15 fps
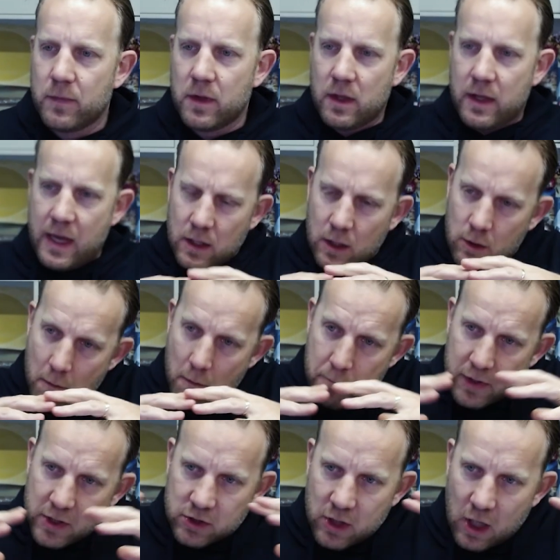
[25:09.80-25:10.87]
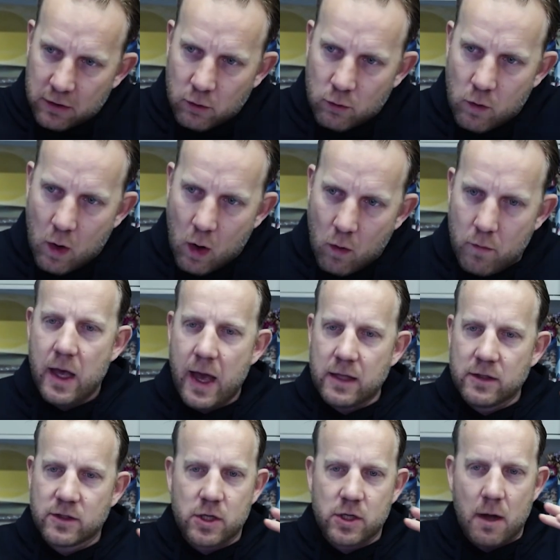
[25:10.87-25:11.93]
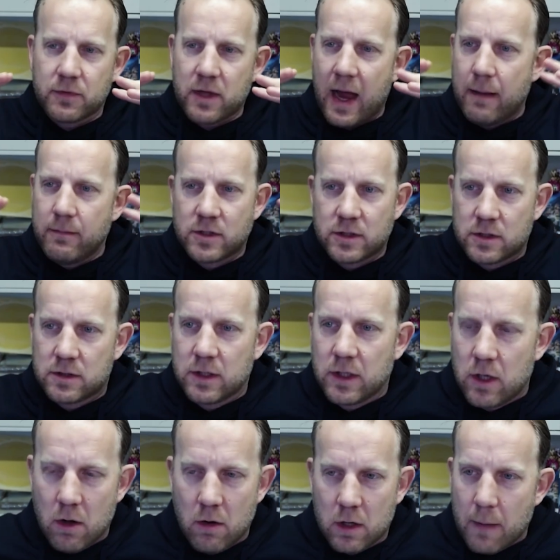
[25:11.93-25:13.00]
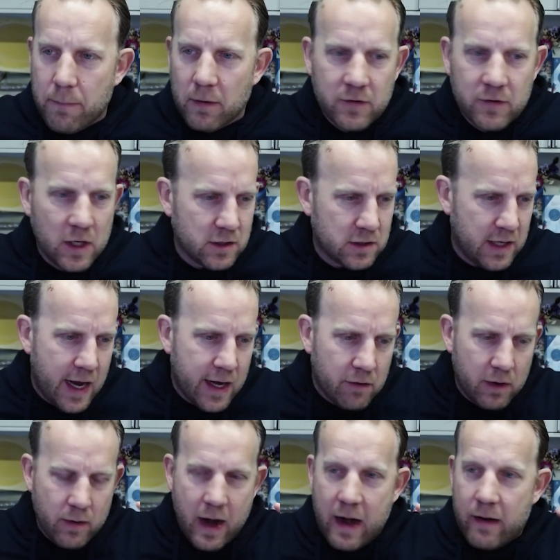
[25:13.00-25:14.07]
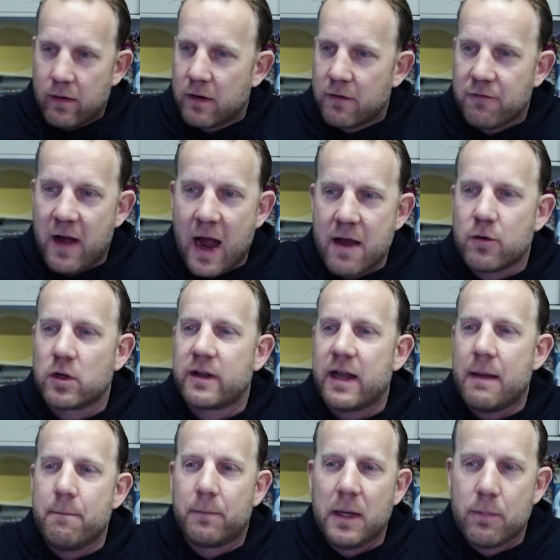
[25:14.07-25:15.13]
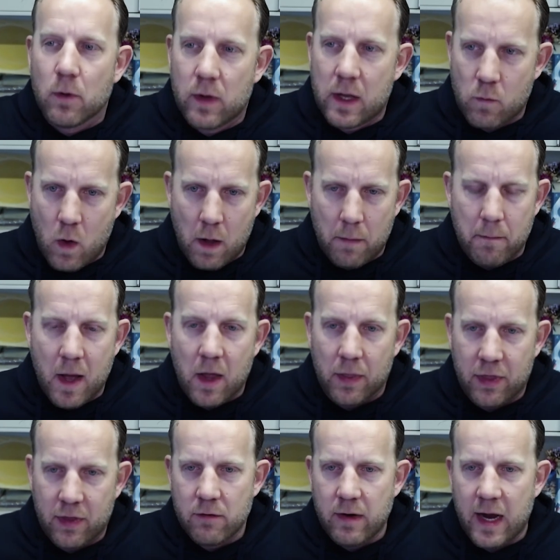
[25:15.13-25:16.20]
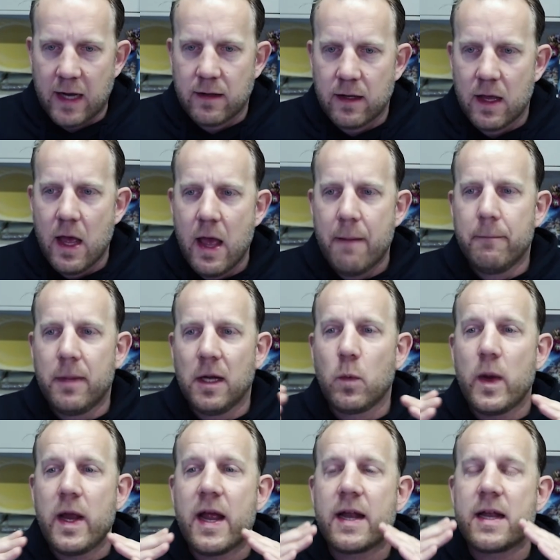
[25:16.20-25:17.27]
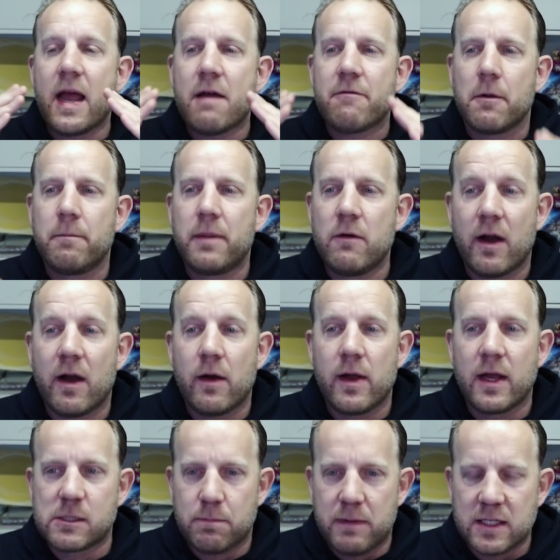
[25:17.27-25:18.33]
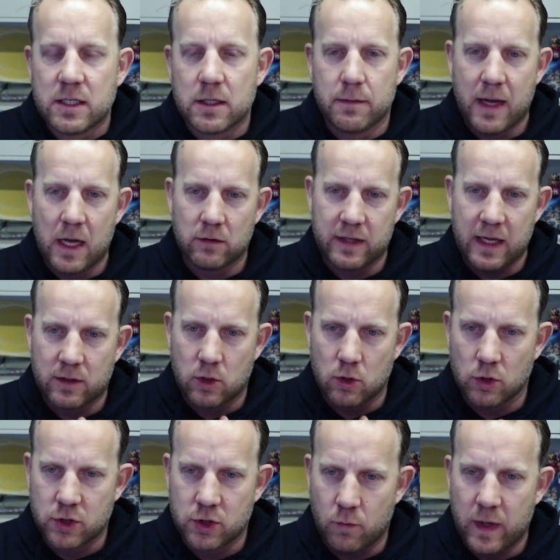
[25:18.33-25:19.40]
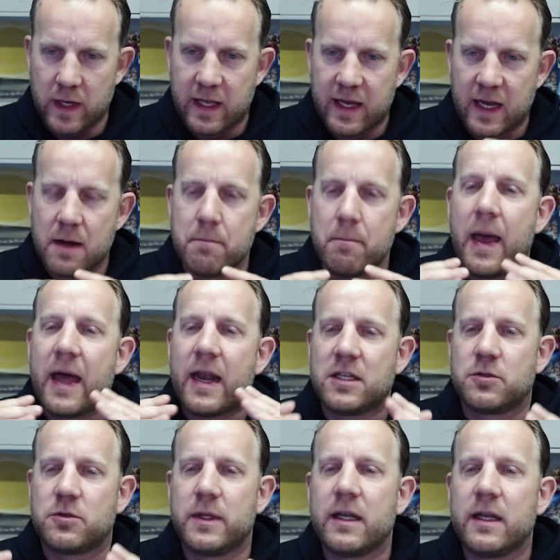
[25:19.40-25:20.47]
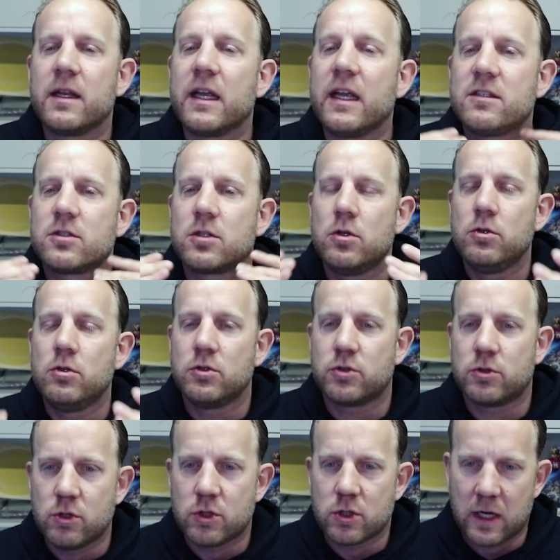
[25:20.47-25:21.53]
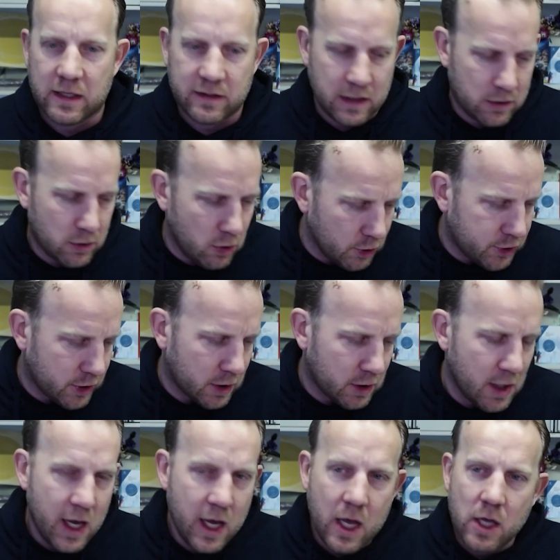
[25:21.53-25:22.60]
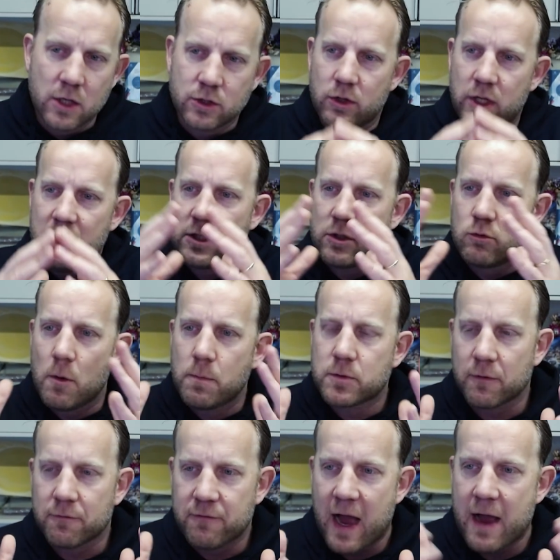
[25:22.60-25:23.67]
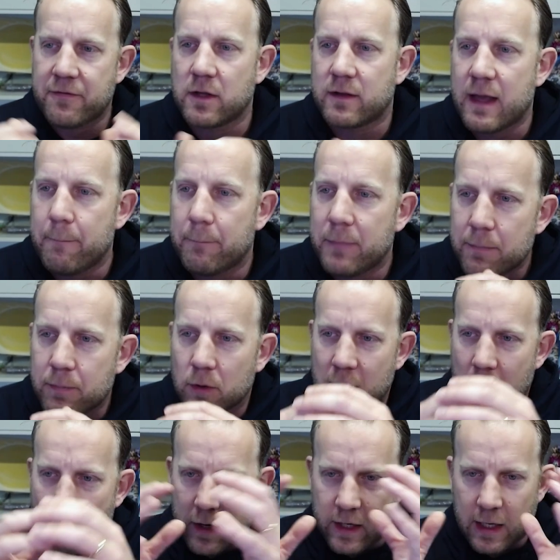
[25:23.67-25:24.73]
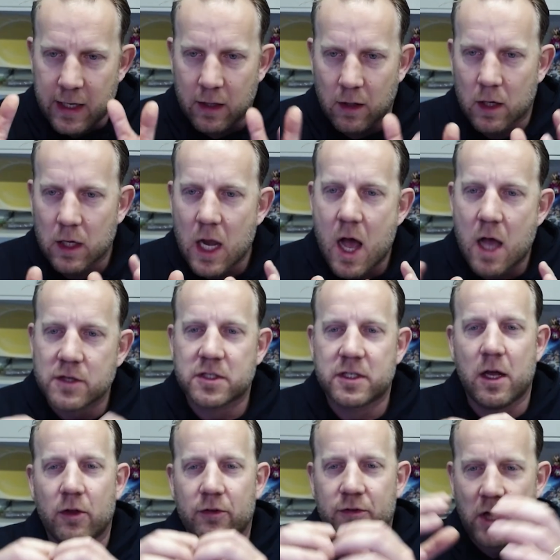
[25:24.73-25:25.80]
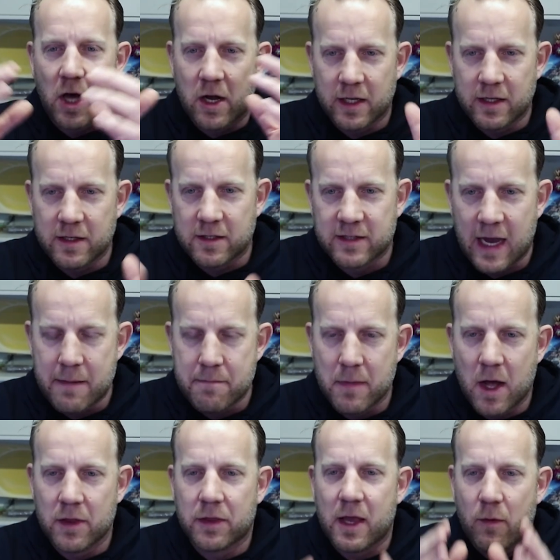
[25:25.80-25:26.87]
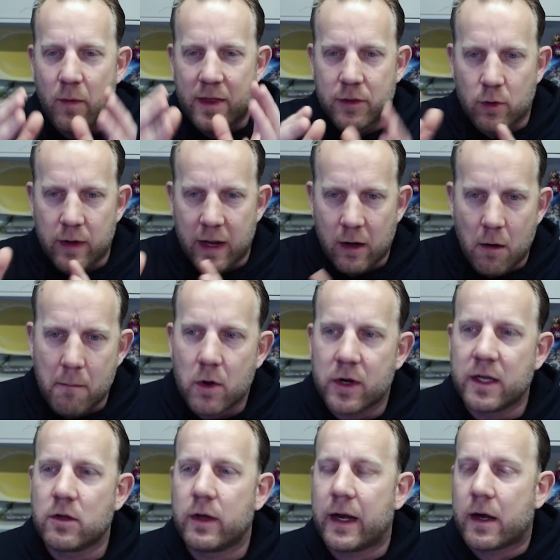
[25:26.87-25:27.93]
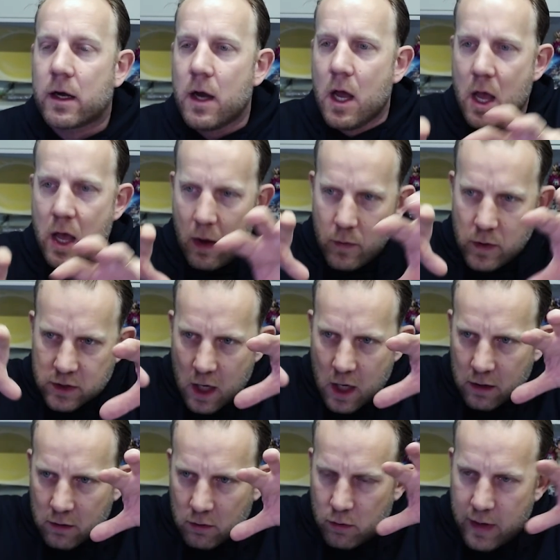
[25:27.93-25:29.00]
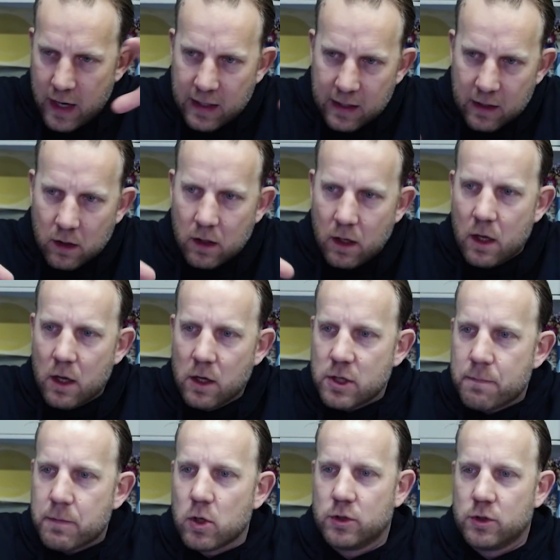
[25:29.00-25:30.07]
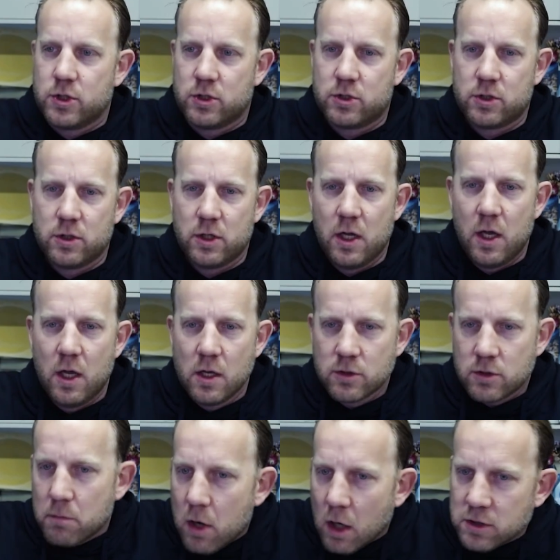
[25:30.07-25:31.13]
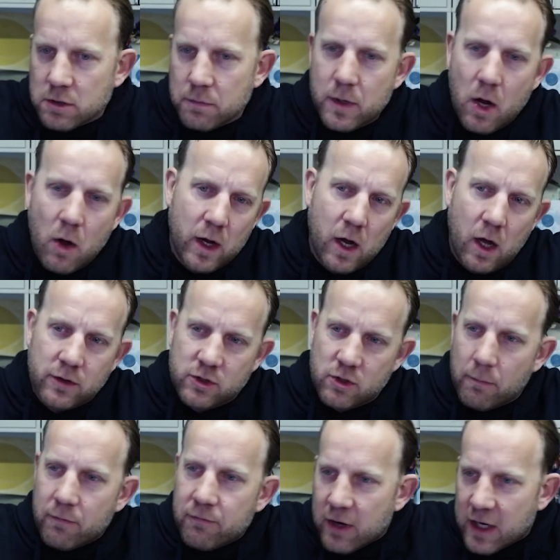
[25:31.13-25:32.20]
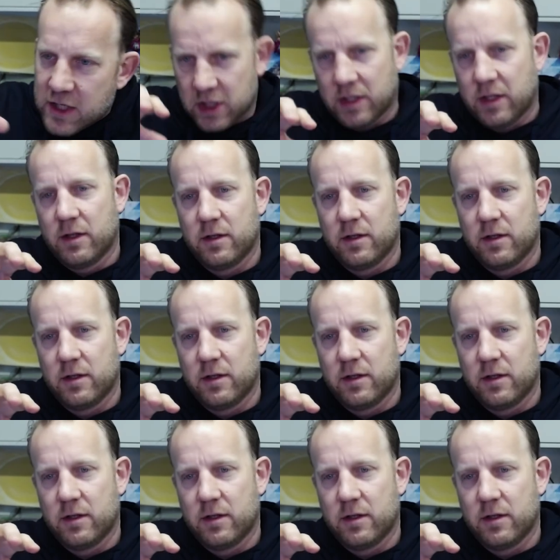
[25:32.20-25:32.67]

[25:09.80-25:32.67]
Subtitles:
Then the company started to grow. And sometimes, a couple of years later, we were hiring 5 or 10 people in 1 month, right? But we had never been very explicit about that culture. We didn't institutionalize that culture. So these groups of 5 to 10 people, they were in a little class. They all started in the same month. They went through their onboarding together. And we started to create little subcultures, some gossip going on, some friction,